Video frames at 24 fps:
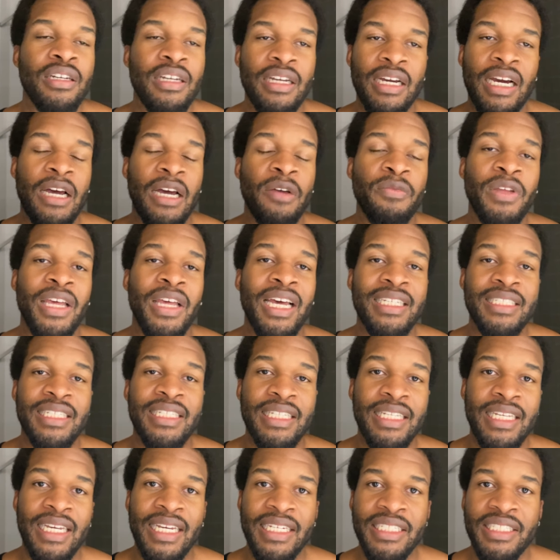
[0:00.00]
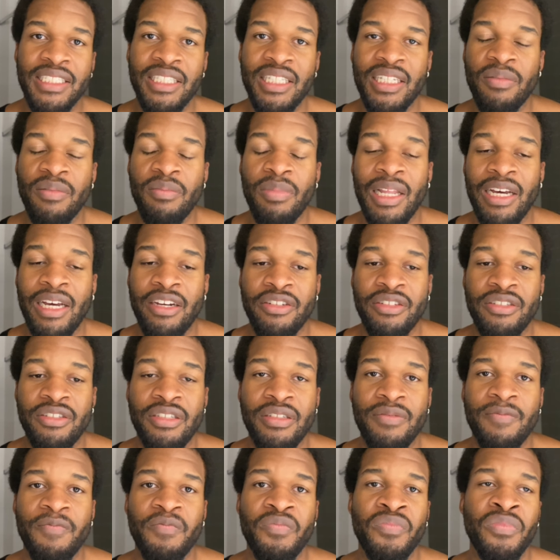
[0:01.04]
coffee has a DHT
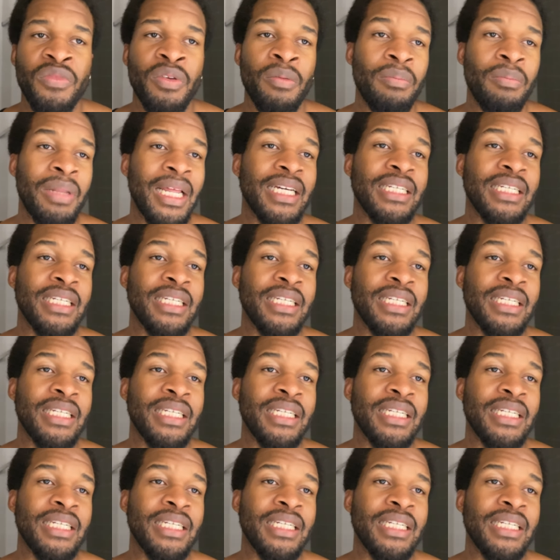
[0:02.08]
blocking, it